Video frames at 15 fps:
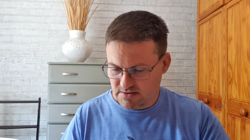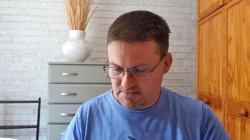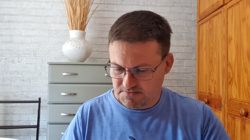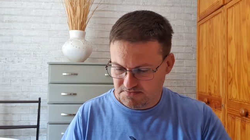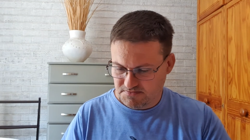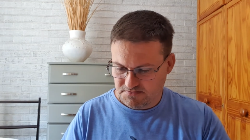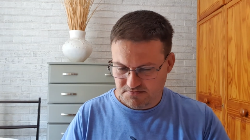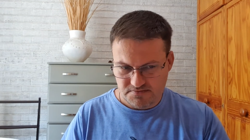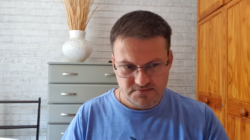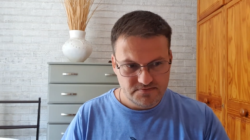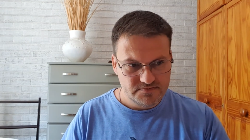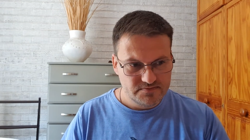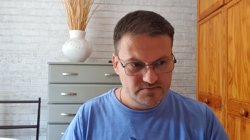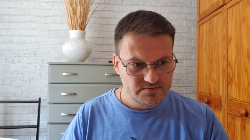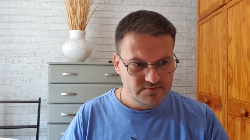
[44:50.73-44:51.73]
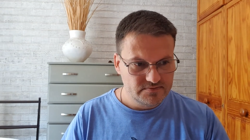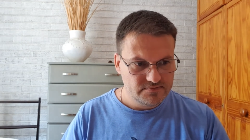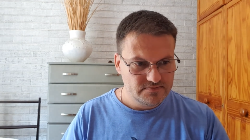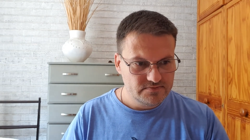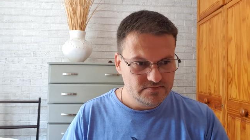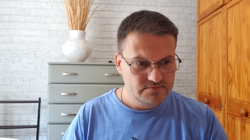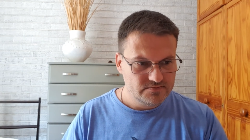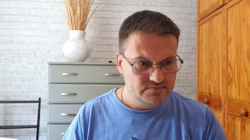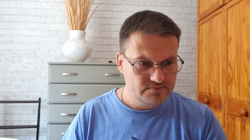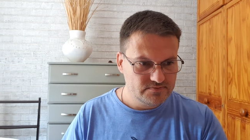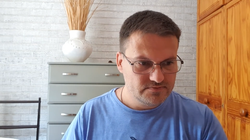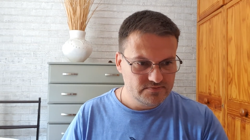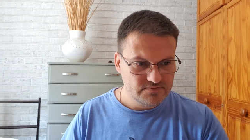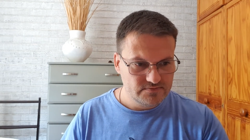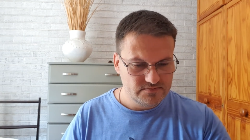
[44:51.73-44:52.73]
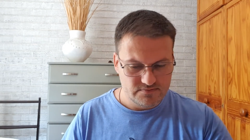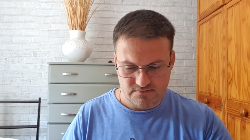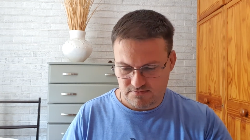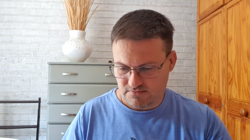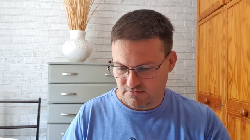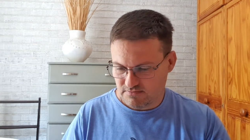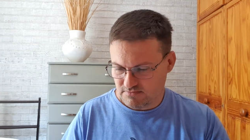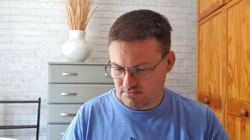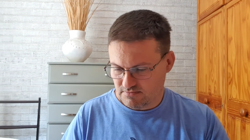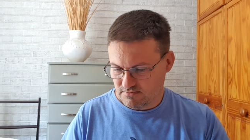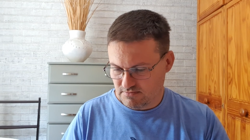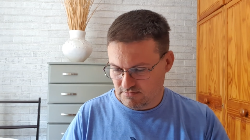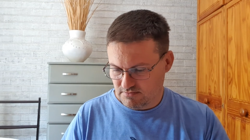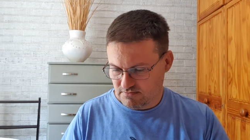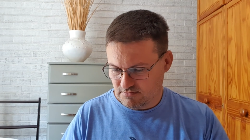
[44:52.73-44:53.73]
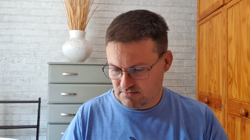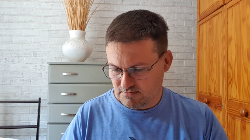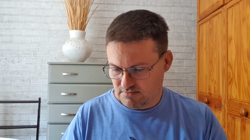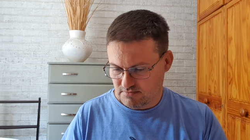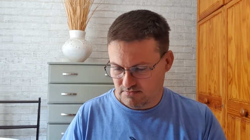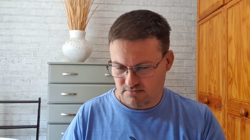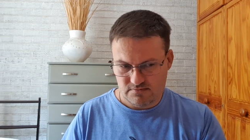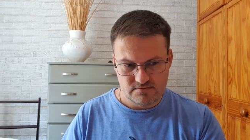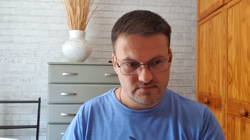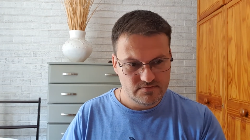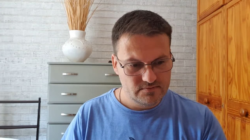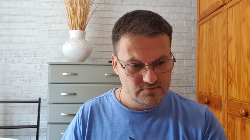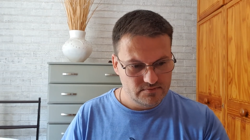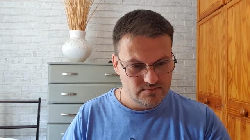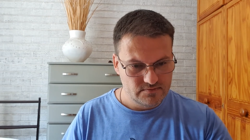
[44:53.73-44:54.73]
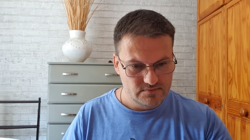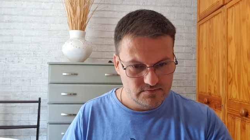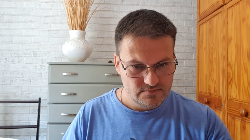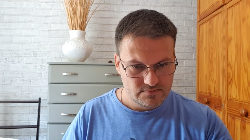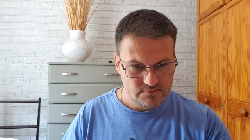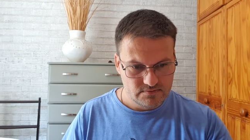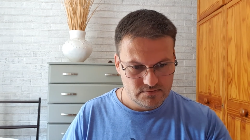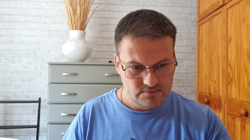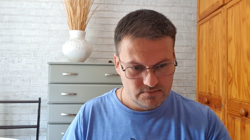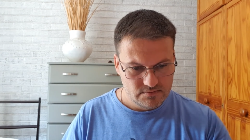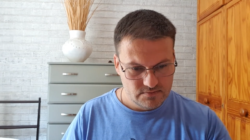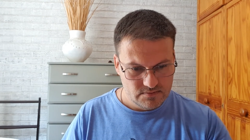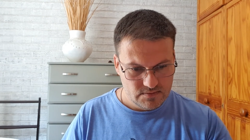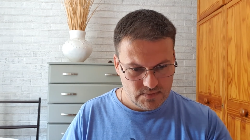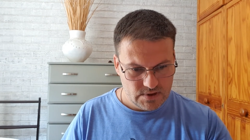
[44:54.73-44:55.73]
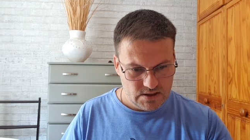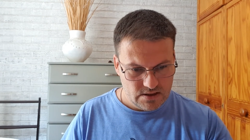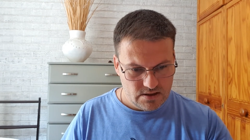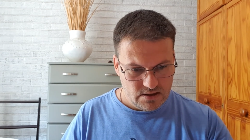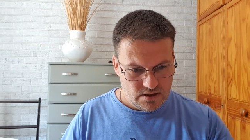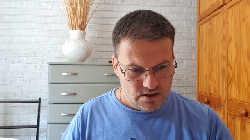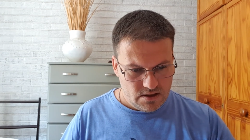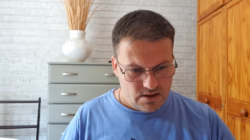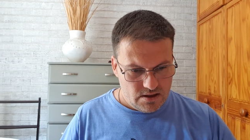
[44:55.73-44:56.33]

(silence)